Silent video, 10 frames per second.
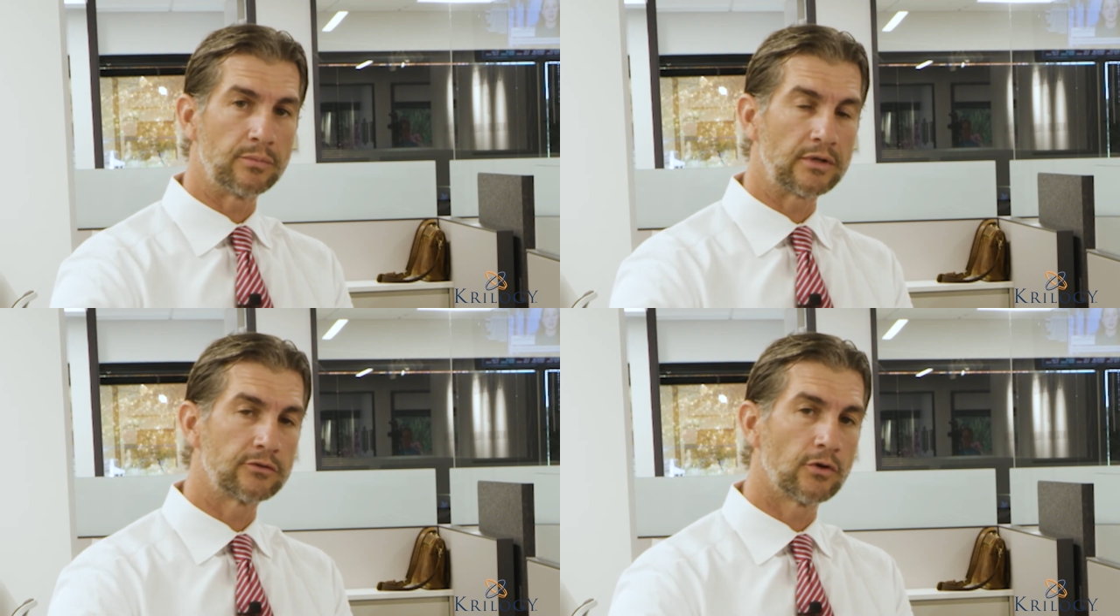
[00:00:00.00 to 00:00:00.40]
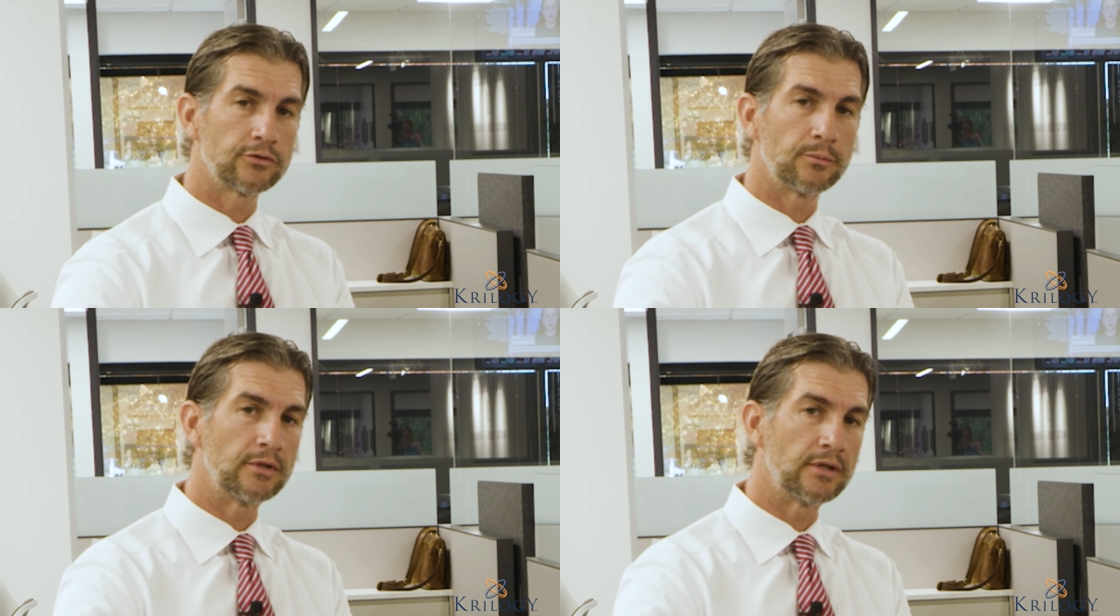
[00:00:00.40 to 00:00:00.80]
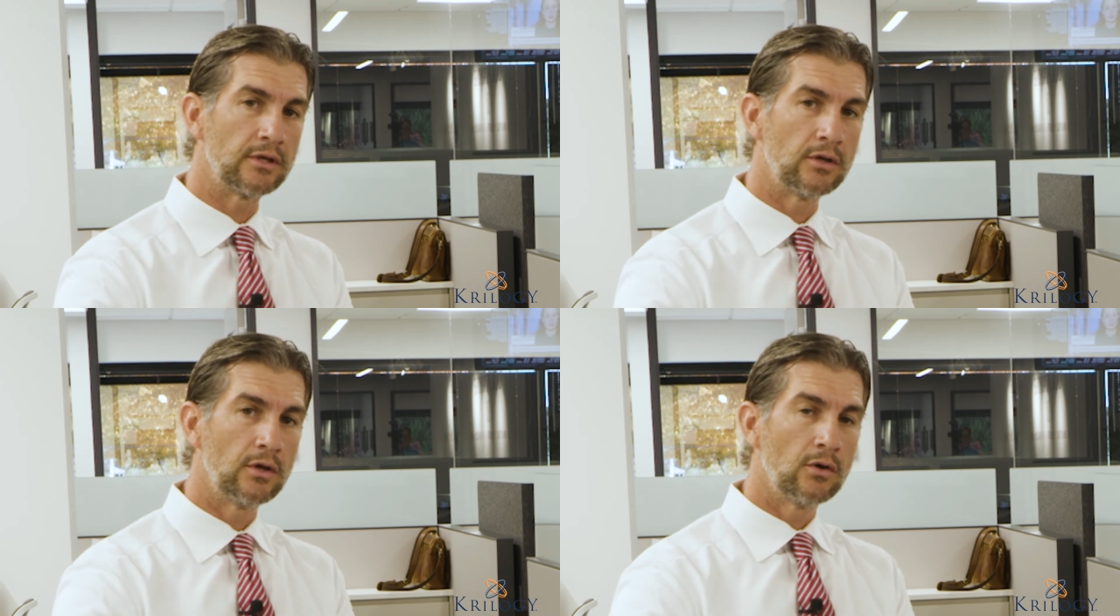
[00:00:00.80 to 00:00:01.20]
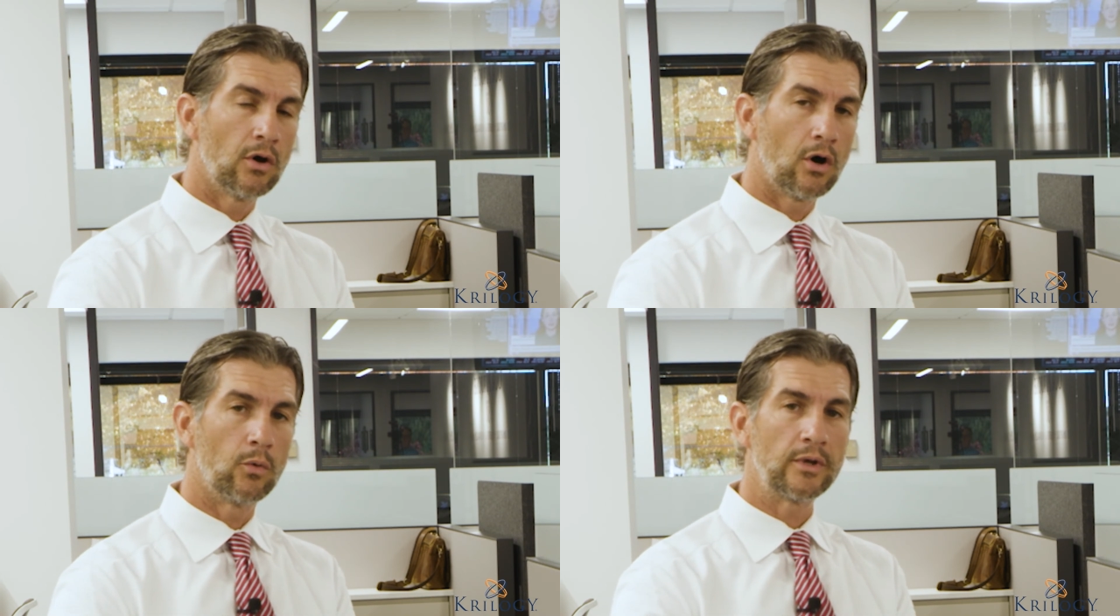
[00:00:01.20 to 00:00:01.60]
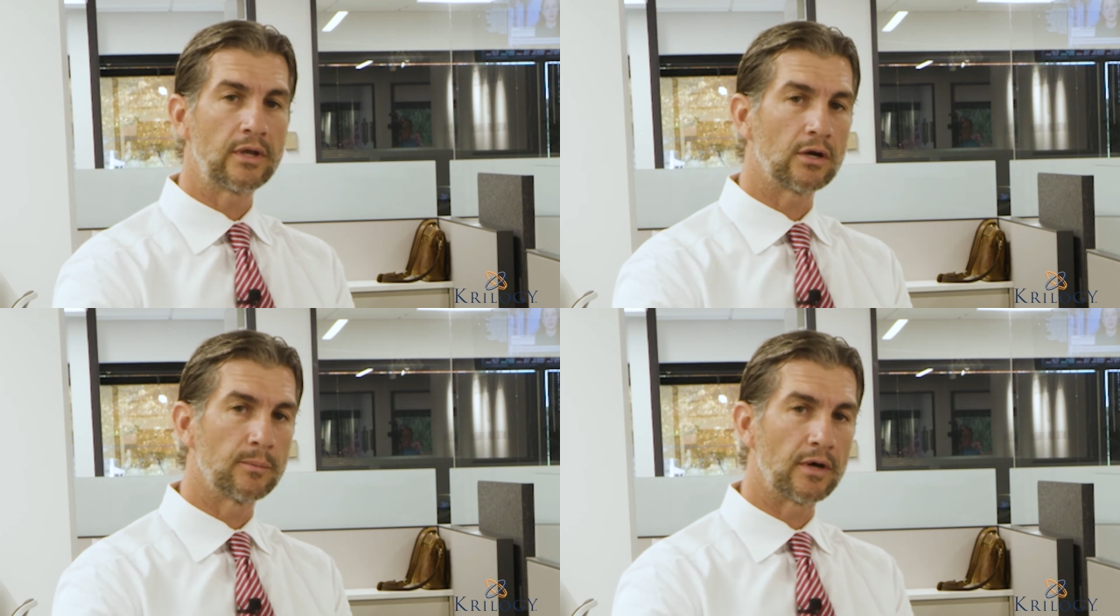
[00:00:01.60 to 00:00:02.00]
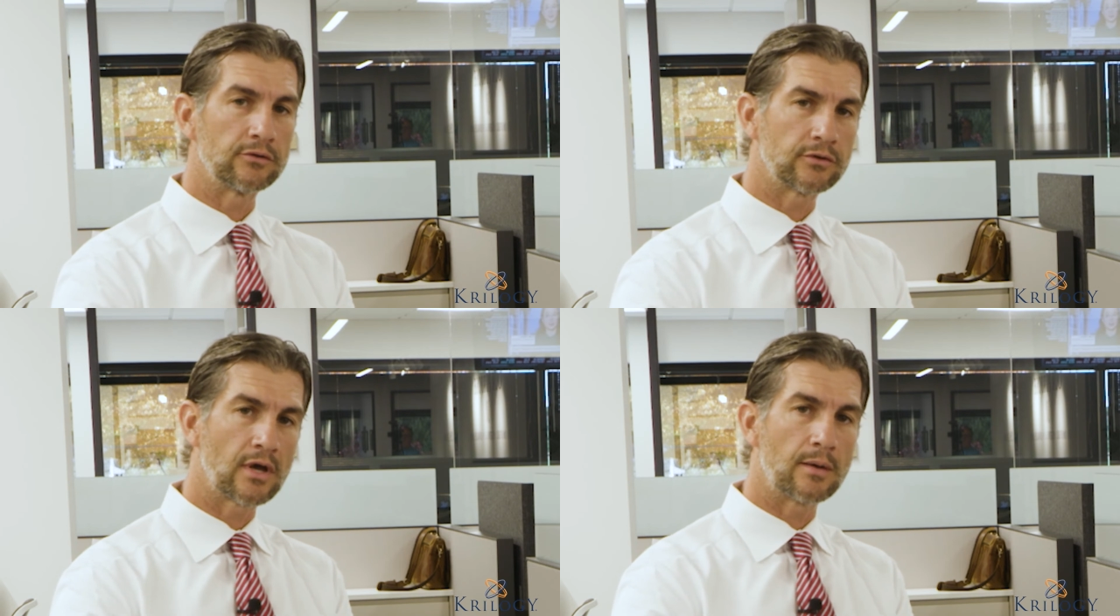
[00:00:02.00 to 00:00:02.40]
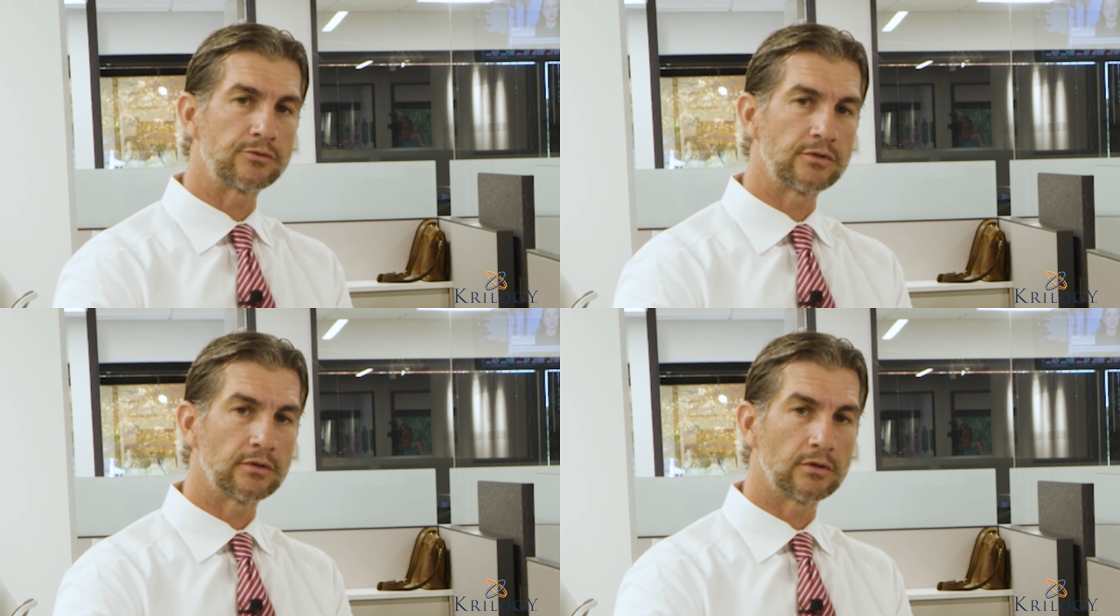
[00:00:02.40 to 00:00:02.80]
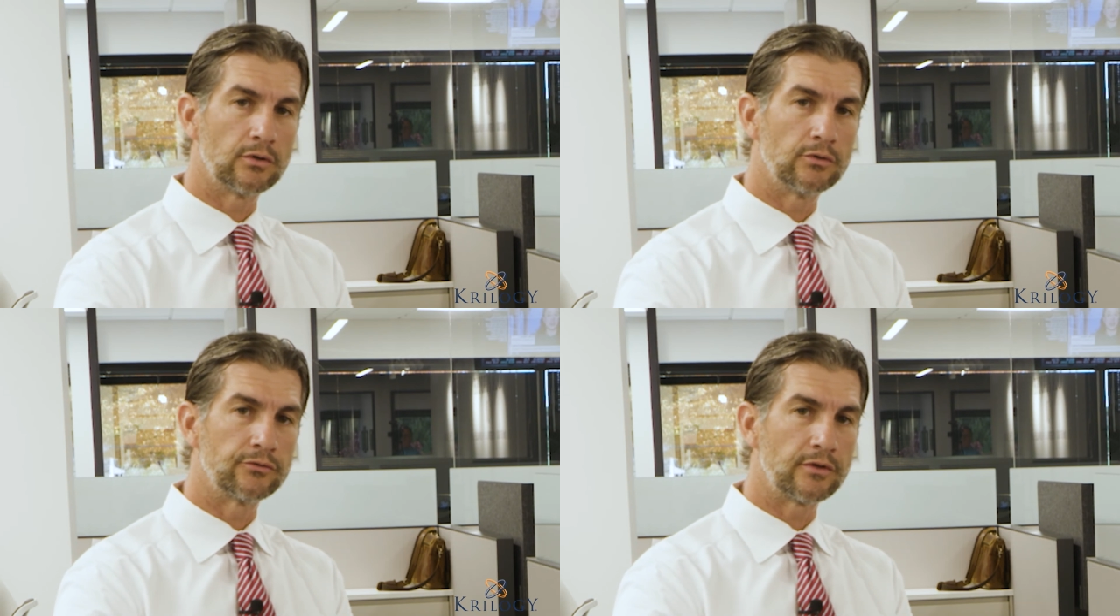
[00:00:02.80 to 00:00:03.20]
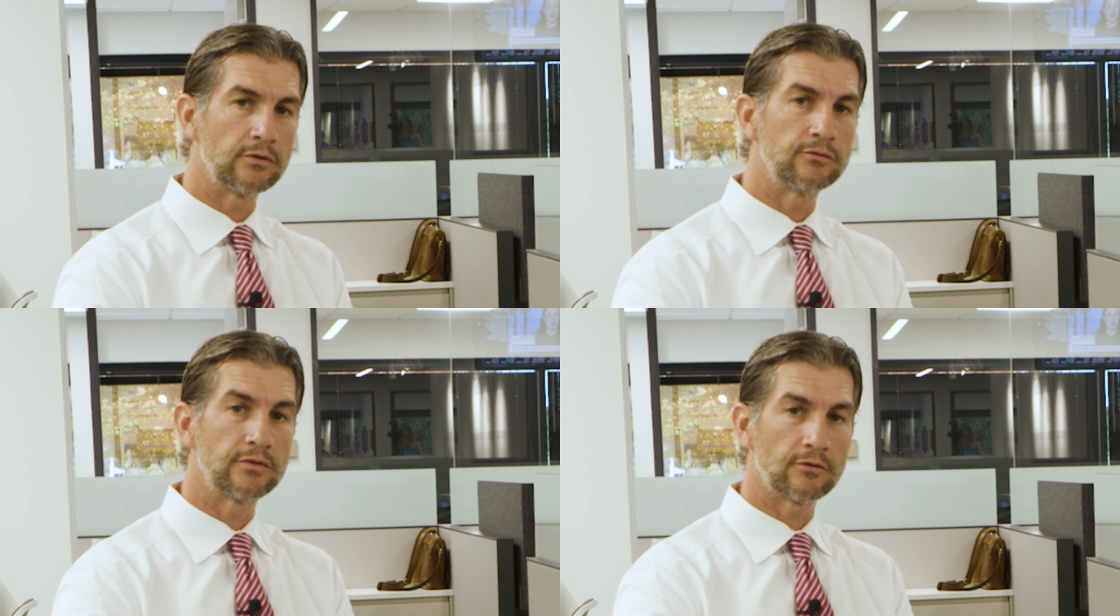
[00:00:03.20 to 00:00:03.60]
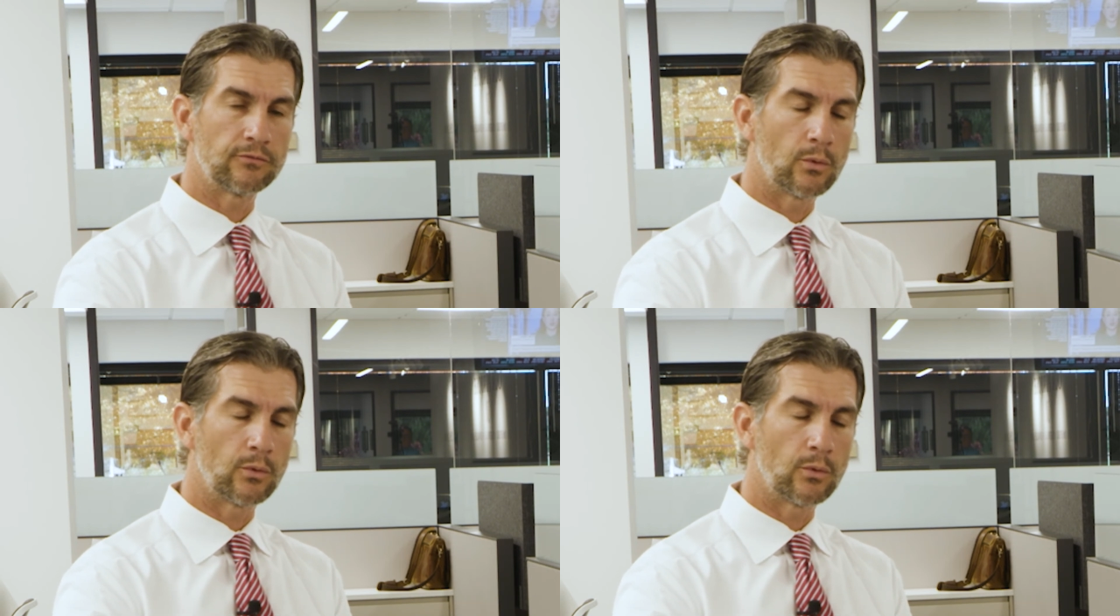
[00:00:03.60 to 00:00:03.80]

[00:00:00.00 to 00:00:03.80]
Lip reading: Because ultimately, all we care about is accomplishing the goals that you've set